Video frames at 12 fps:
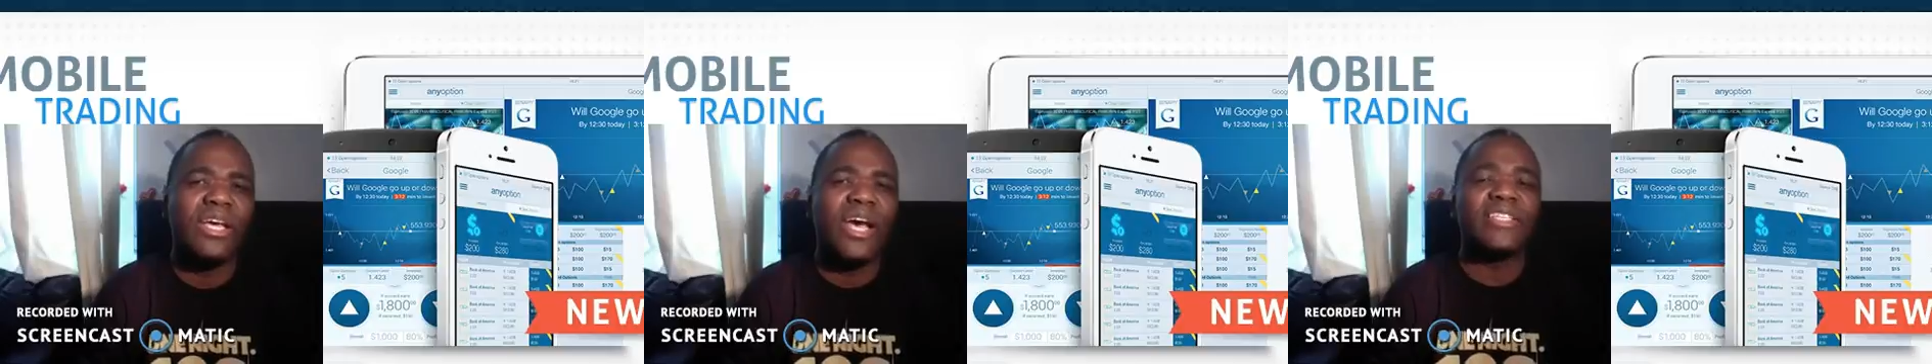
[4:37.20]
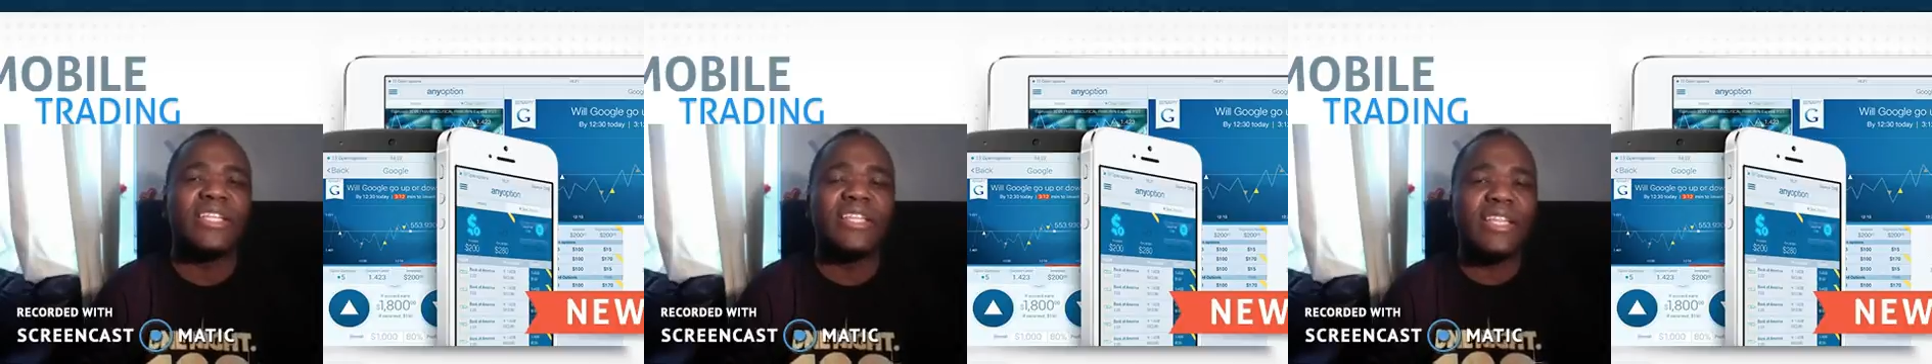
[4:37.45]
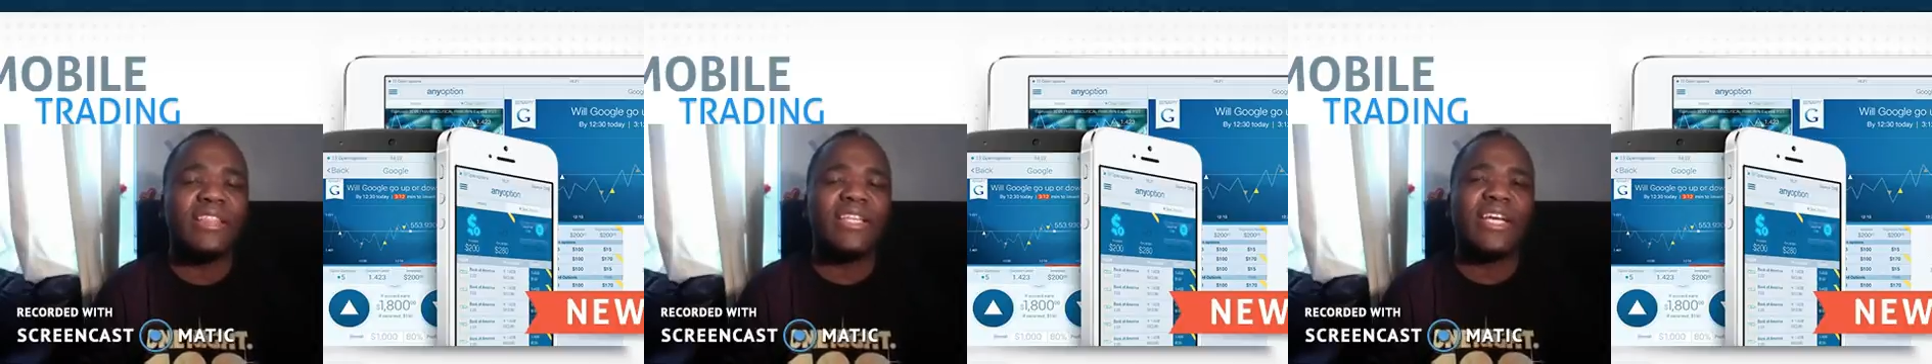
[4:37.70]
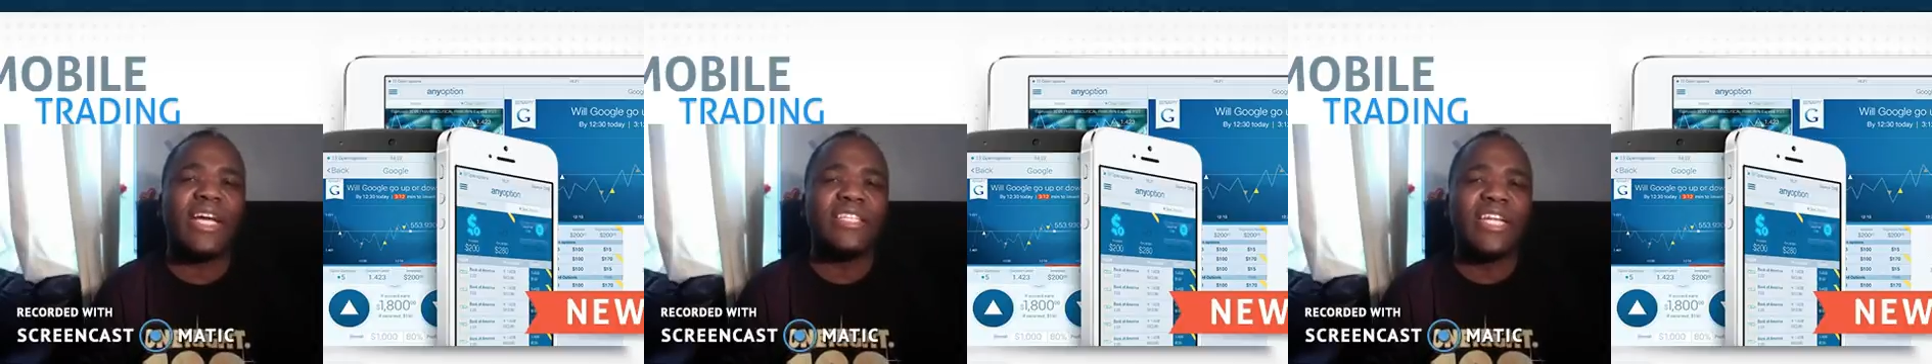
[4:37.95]
And the third
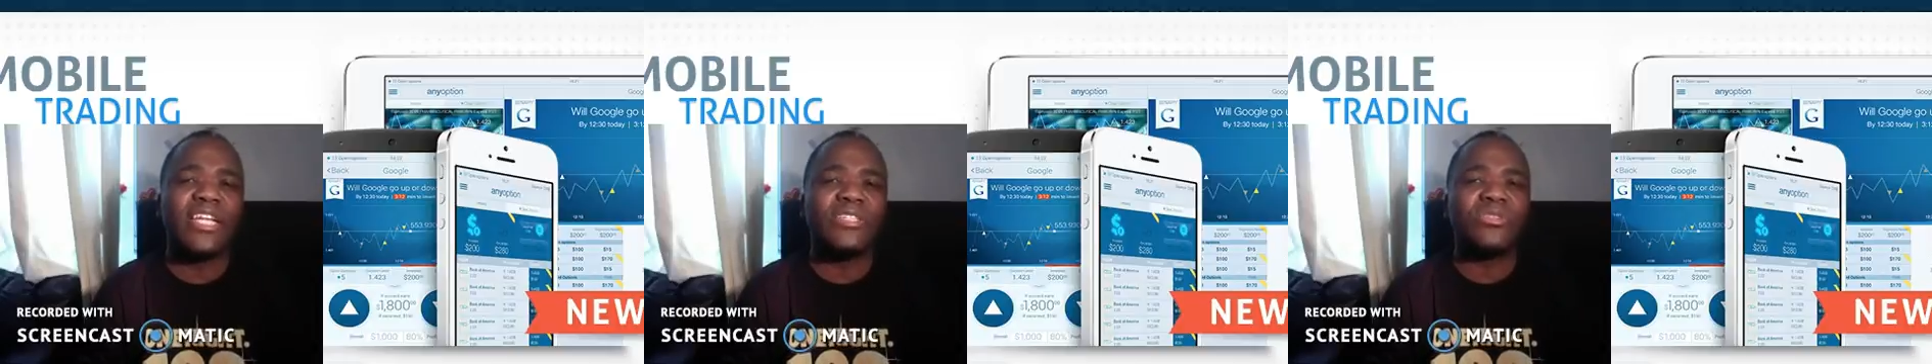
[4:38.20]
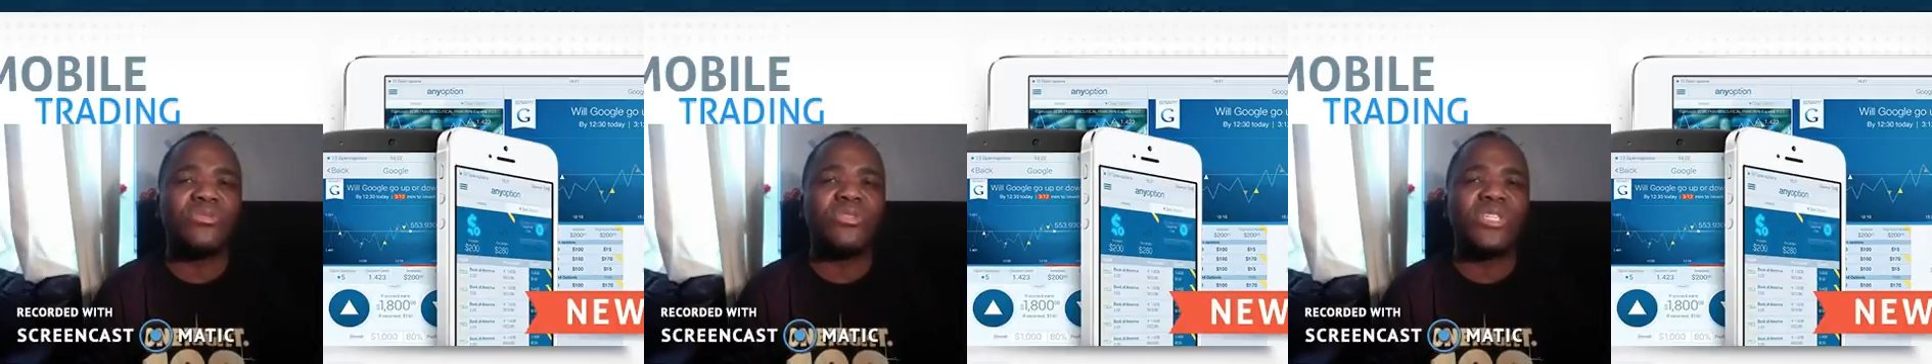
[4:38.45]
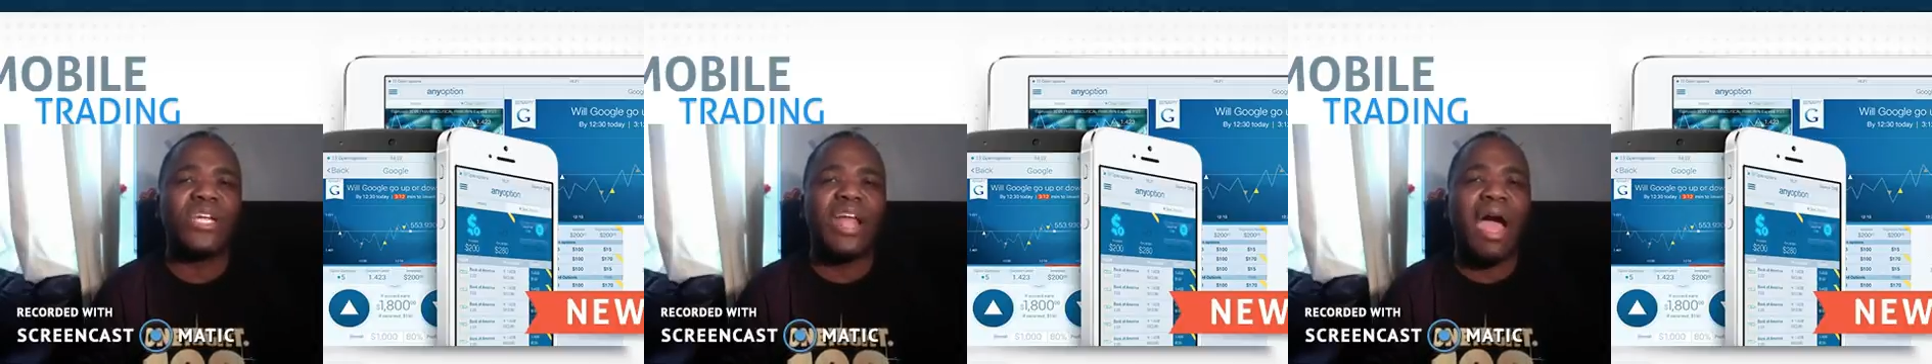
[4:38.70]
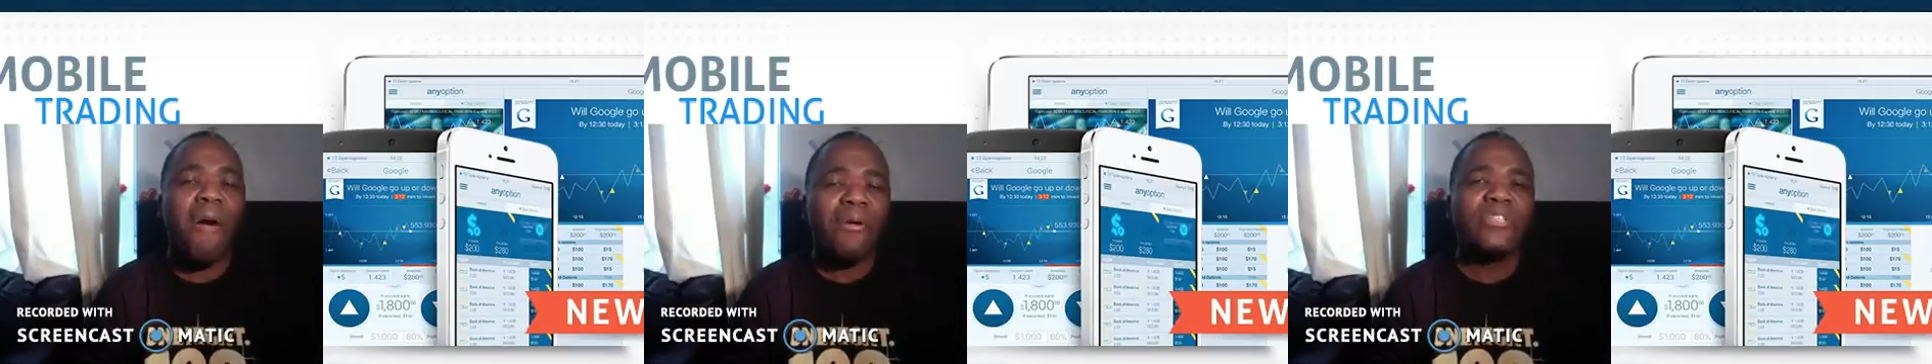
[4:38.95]
thing I decided to do is that
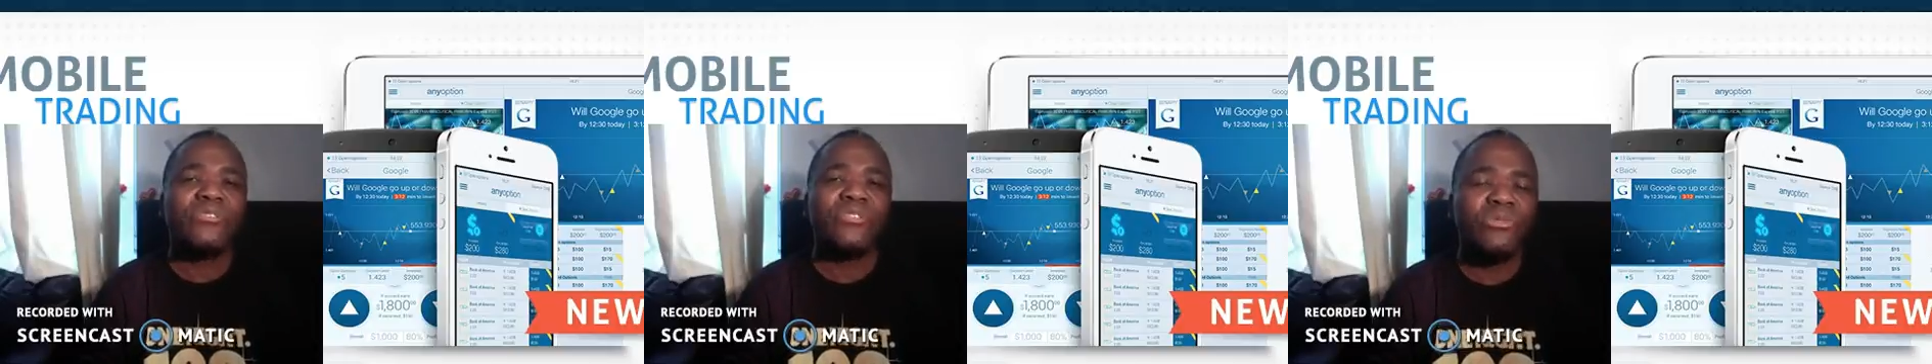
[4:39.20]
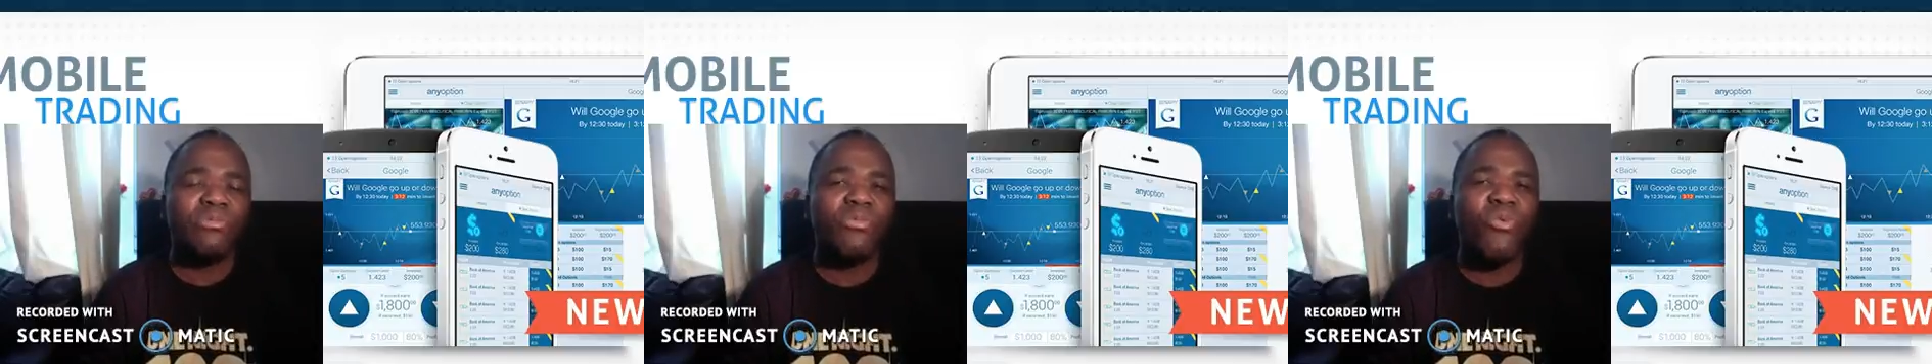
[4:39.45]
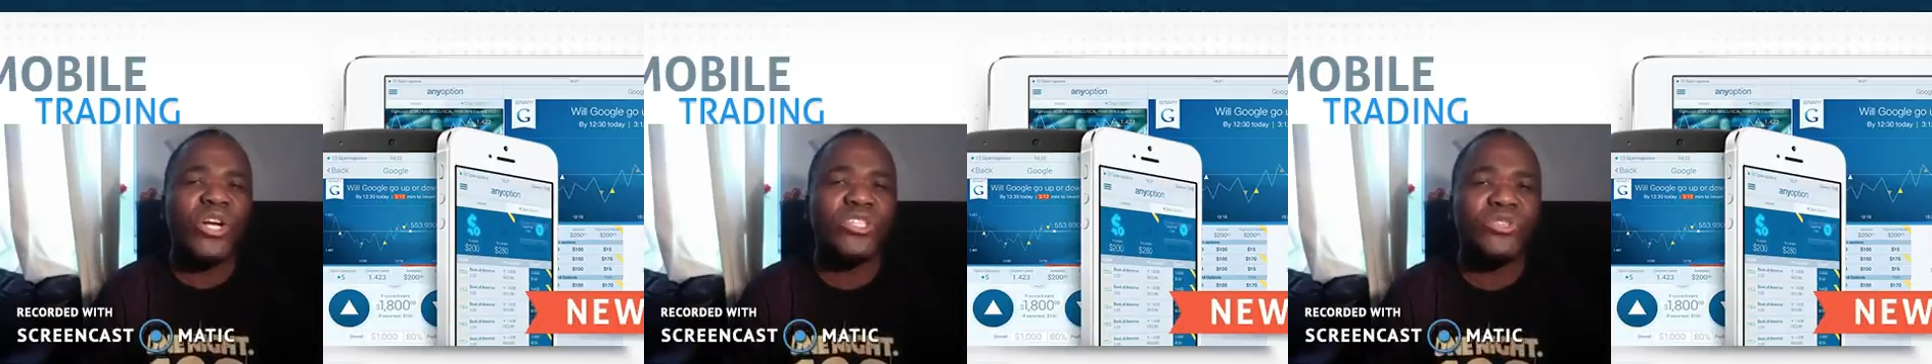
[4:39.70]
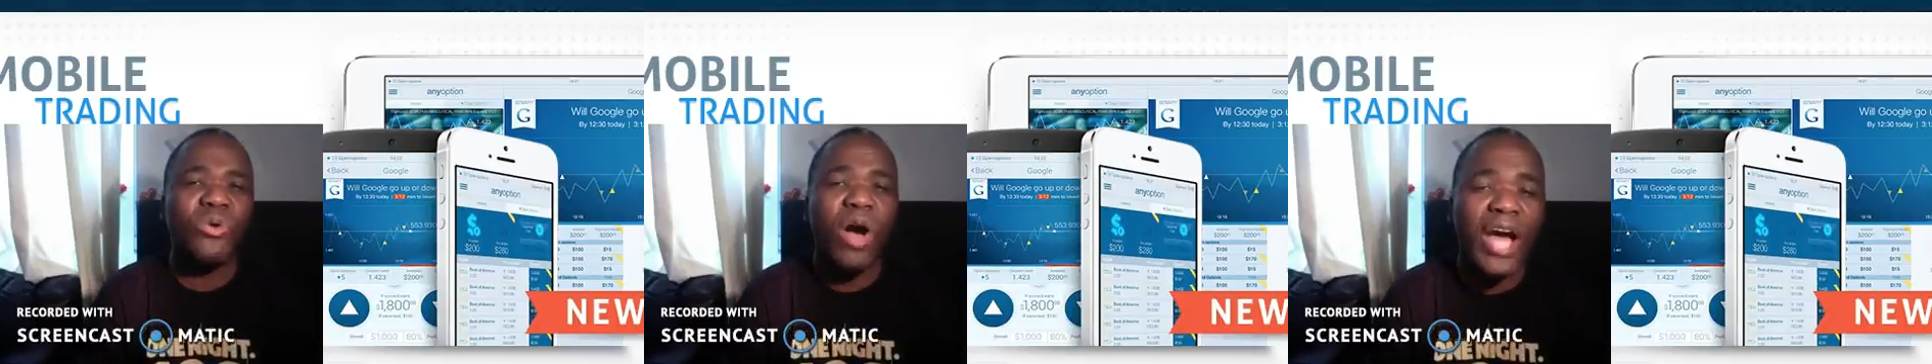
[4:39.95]
I was going to work
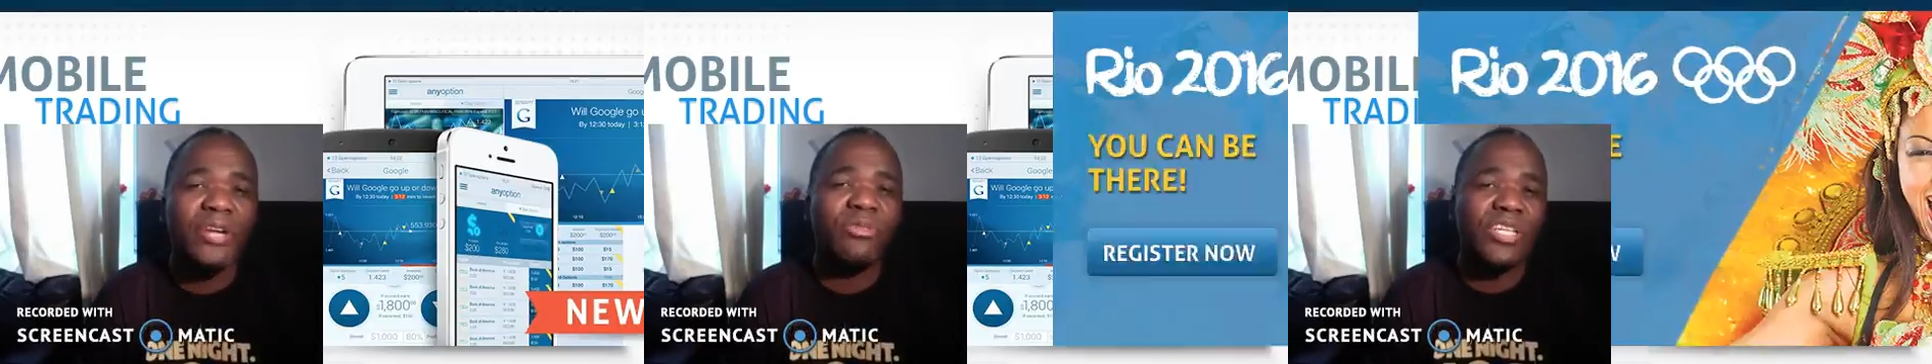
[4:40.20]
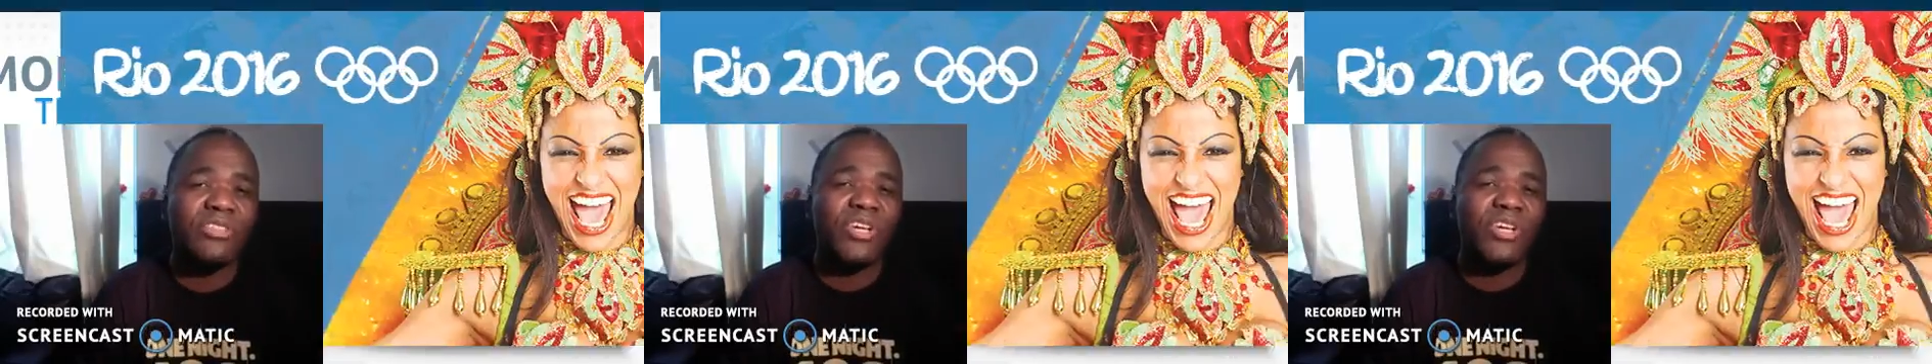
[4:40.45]
so hard to get